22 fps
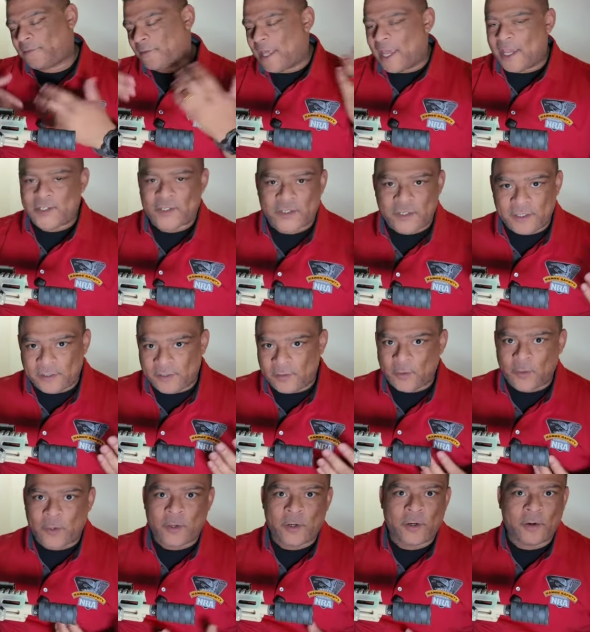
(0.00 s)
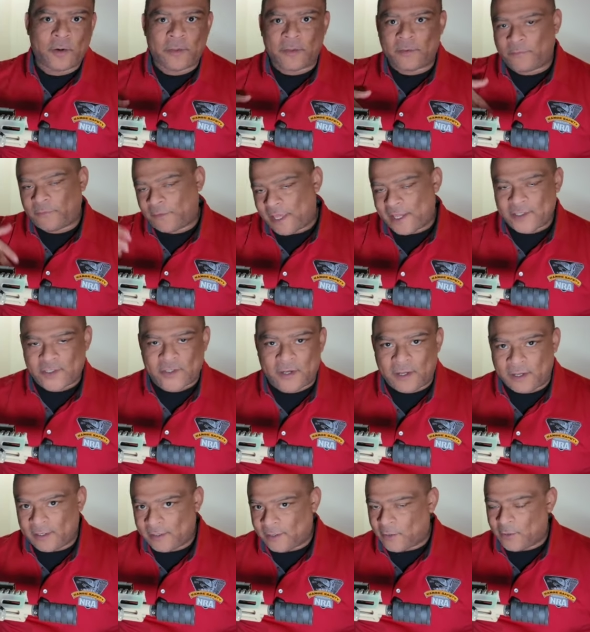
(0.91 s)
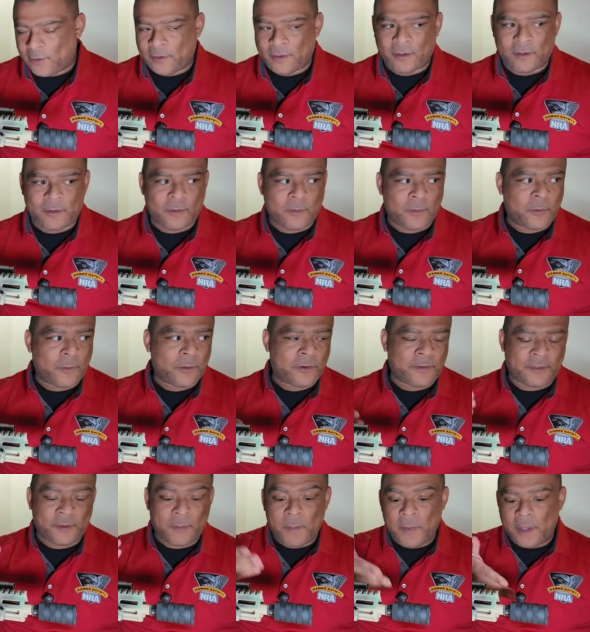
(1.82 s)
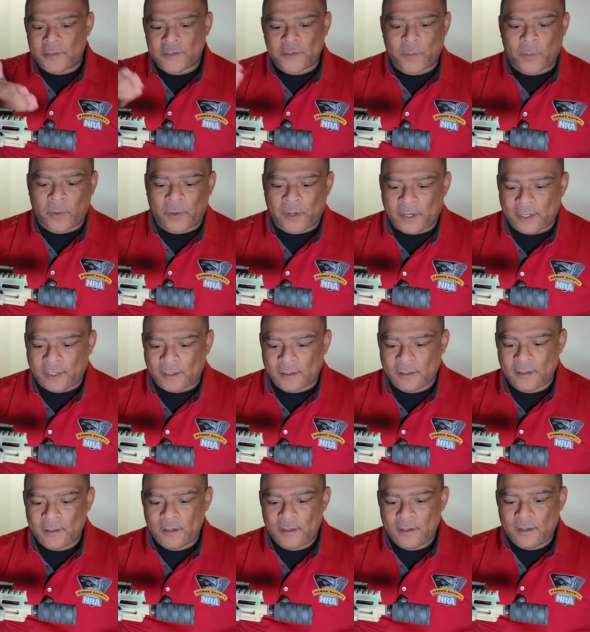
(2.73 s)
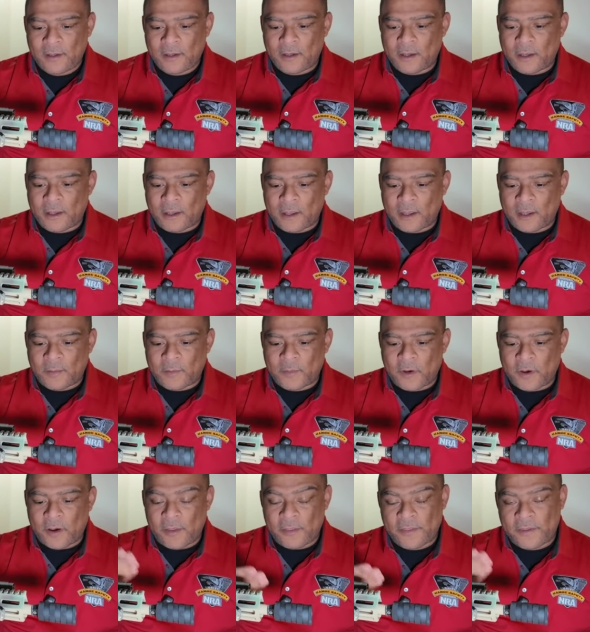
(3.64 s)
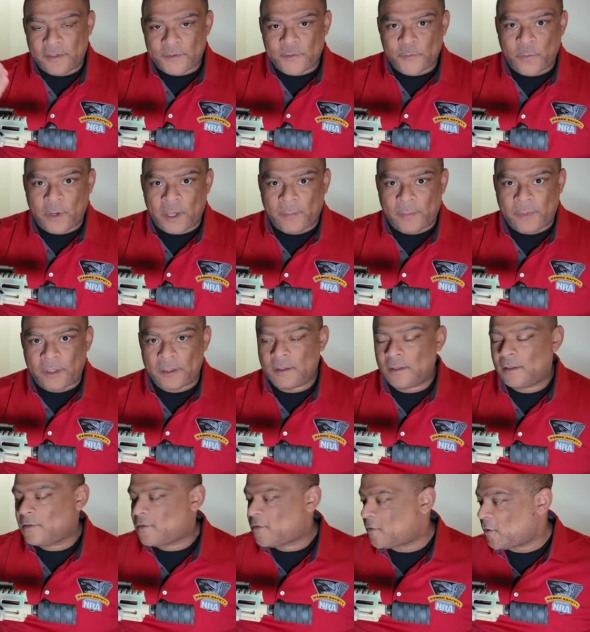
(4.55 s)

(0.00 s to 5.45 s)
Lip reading: flash hinder or the flash hinder or the muzzle brake on this weapon.